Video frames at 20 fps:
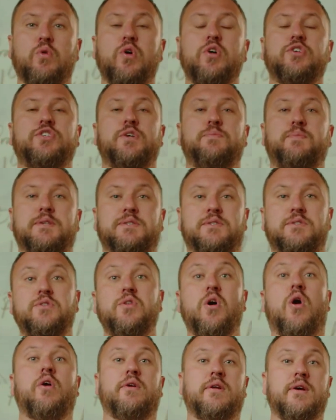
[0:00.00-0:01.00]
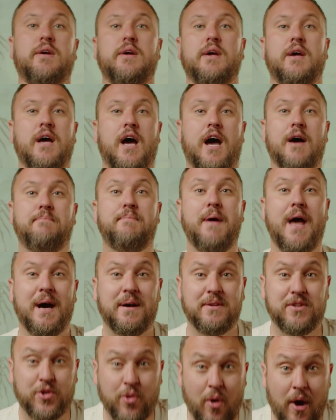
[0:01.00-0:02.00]
Worship is not
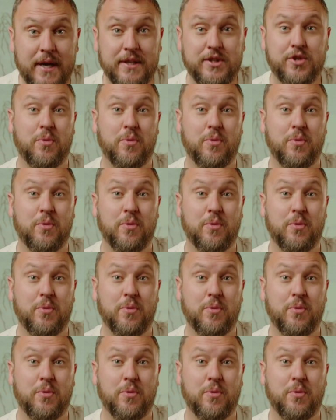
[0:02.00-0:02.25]
about trying